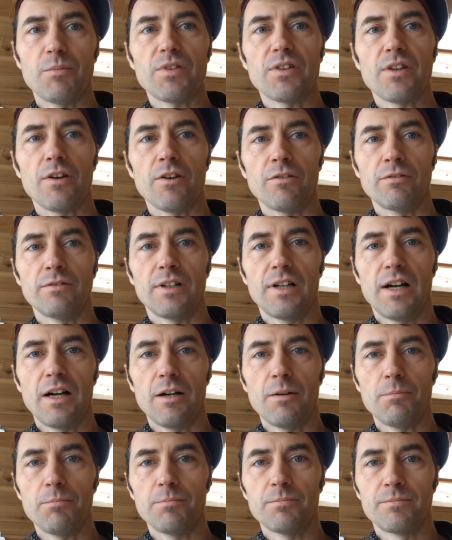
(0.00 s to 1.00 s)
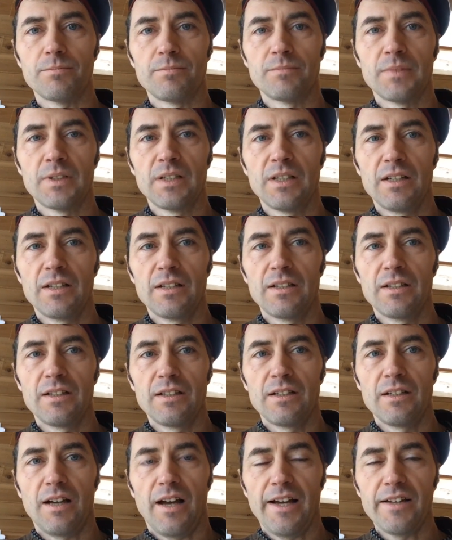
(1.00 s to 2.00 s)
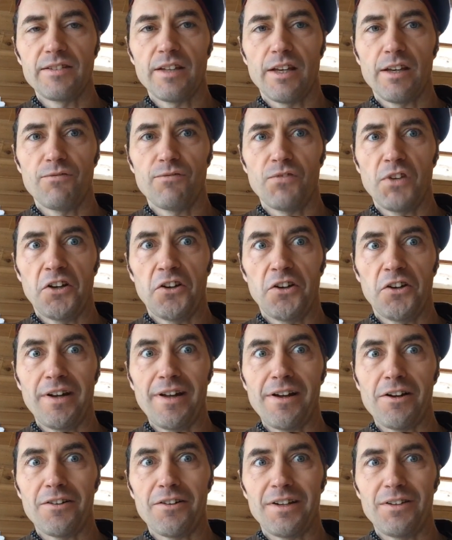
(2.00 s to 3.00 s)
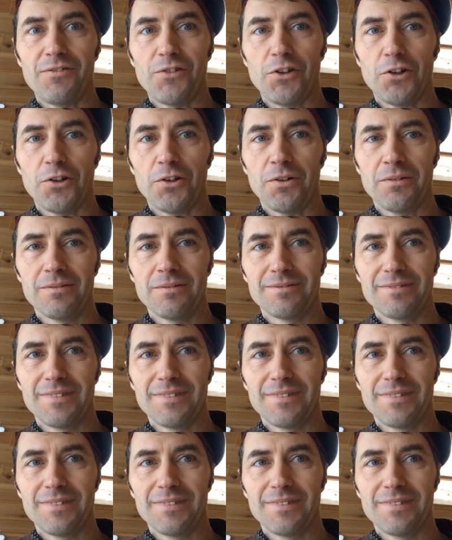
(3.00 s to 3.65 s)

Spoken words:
So I say figure it out if you're